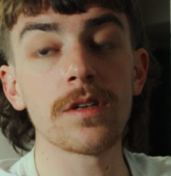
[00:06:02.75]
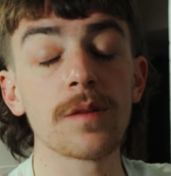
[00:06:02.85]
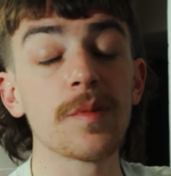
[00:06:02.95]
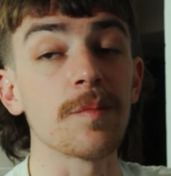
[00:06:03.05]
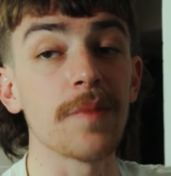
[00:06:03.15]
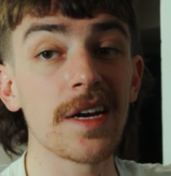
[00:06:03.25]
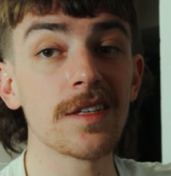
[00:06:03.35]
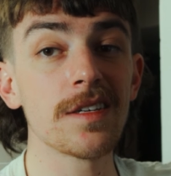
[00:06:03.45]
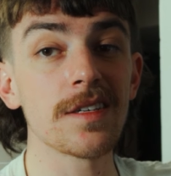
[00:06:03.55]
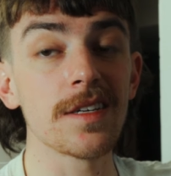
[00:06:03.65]
to talk about the
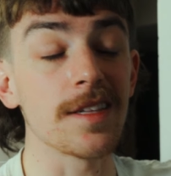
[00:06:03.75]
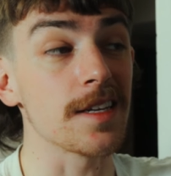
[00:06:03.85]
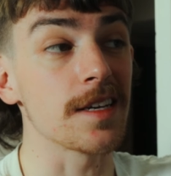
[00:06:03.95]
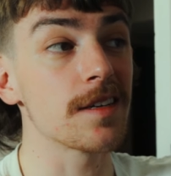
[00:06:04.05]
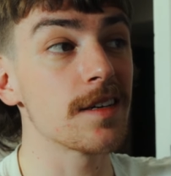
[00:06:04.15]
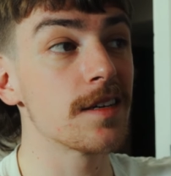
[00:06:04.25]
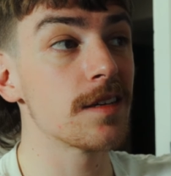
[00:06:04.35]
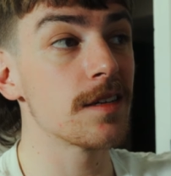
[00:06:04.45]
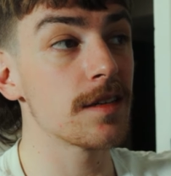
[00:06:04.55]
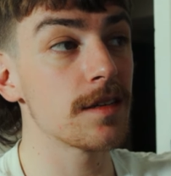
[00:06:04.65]
magnet and the link.
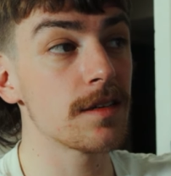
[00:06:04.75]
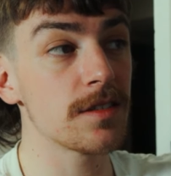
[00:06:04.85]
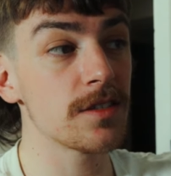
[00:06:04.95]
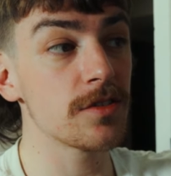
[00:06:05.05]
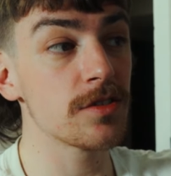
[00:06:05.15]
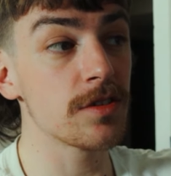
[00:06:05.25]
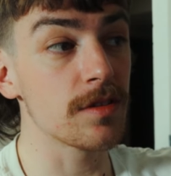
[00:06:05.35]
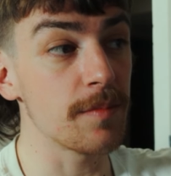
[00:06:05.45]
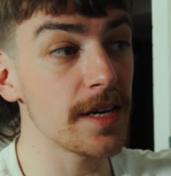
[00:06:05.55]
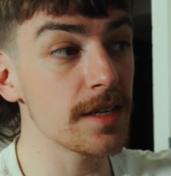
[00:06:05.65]
So
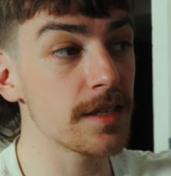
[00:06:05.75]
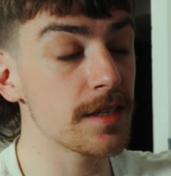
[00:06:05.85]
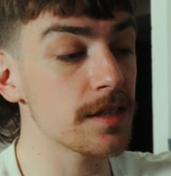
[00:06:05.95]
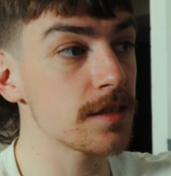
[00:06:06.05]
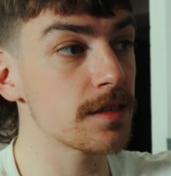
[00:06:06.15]
the magnet,